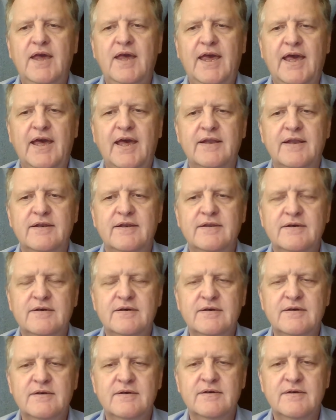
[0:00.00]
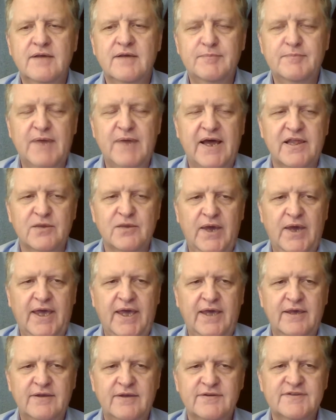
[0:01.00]
And and by the
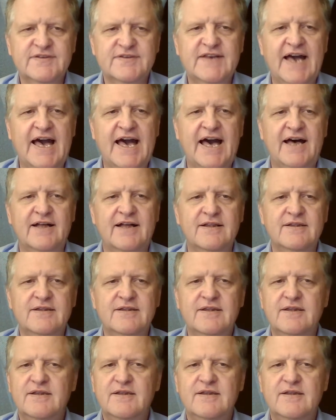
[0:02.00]
way, skal,